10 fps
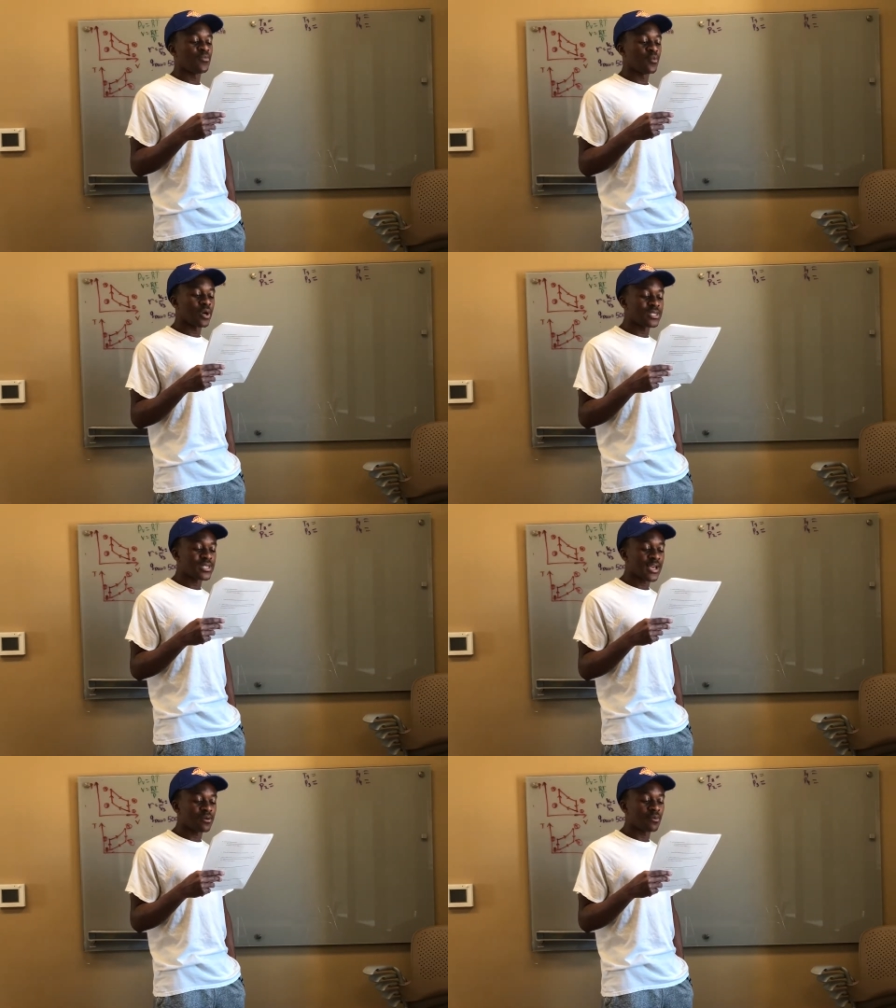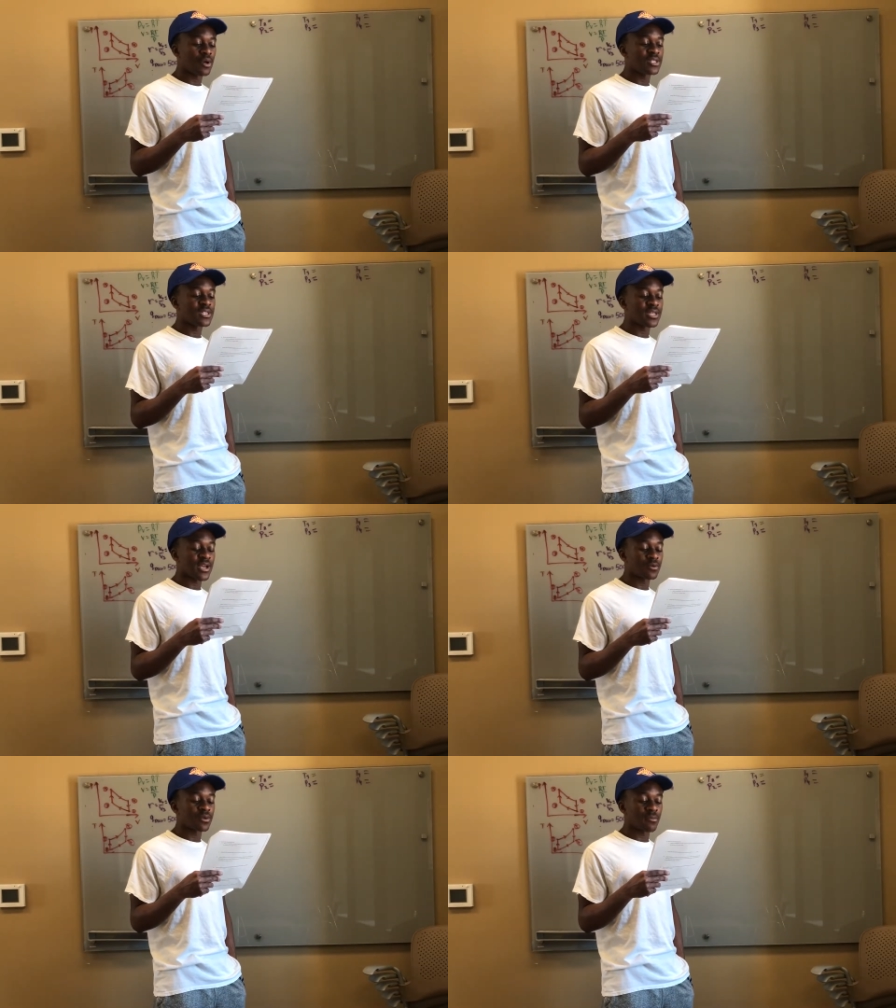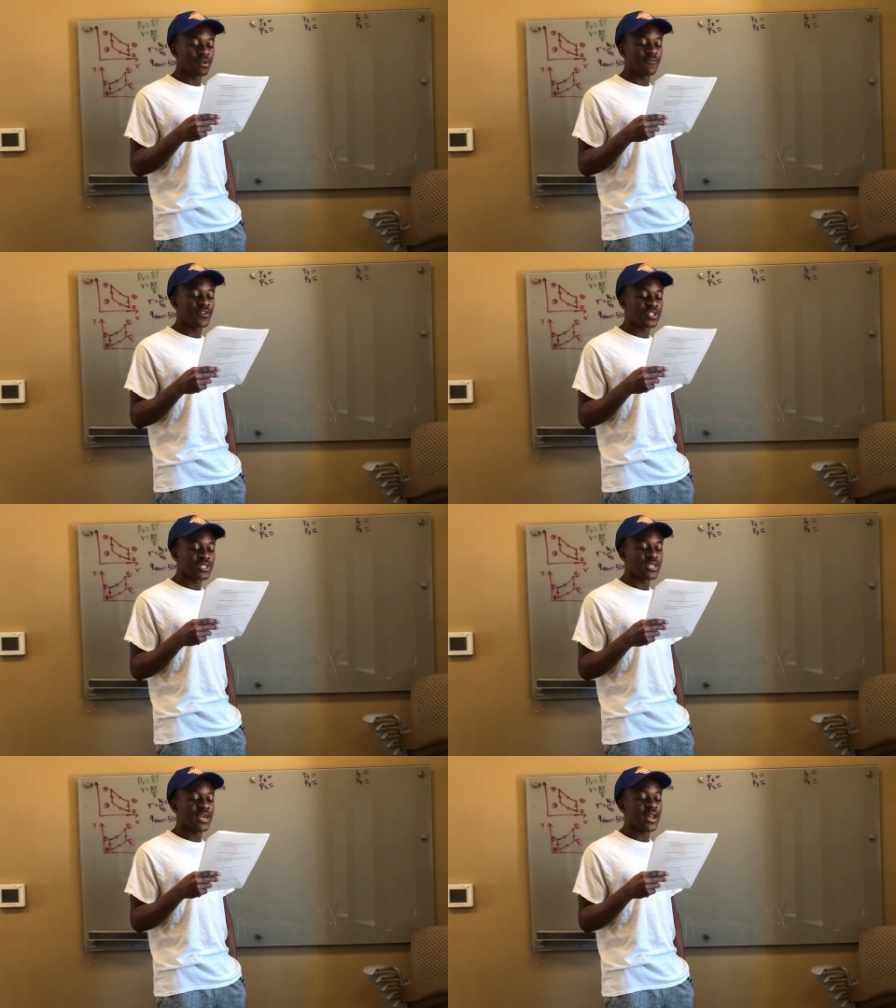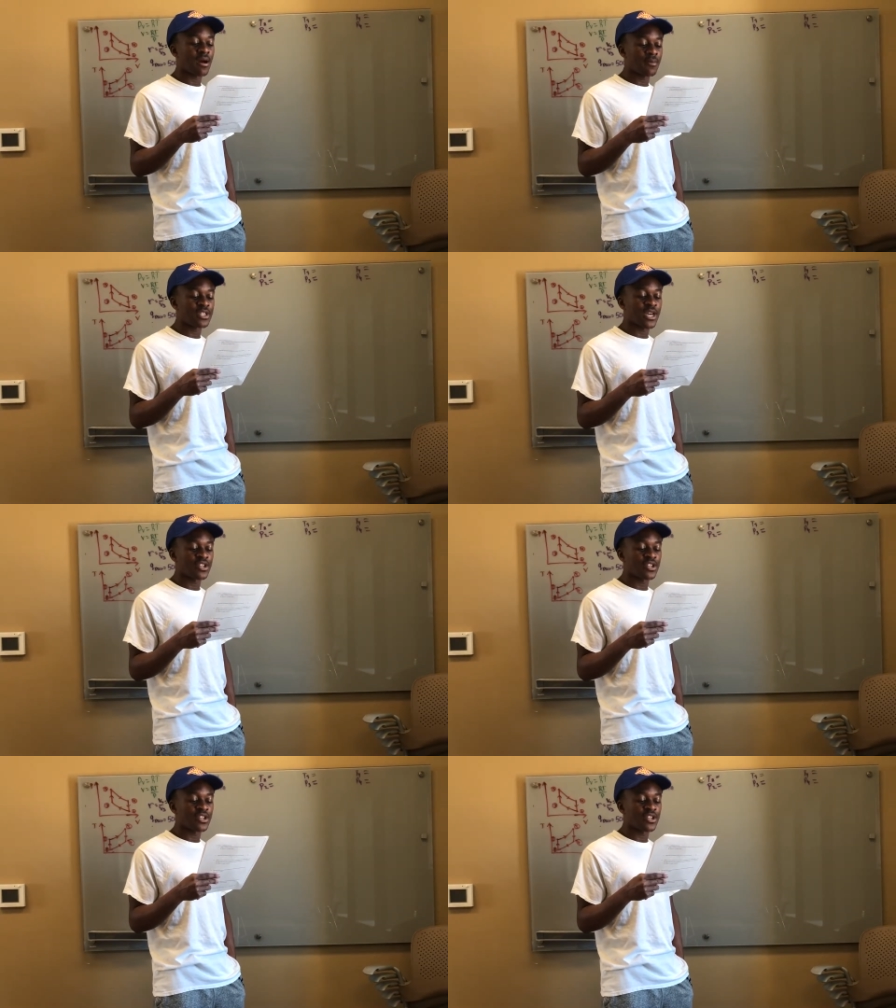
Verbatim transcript: What is the cycle thermal efficiency, and how much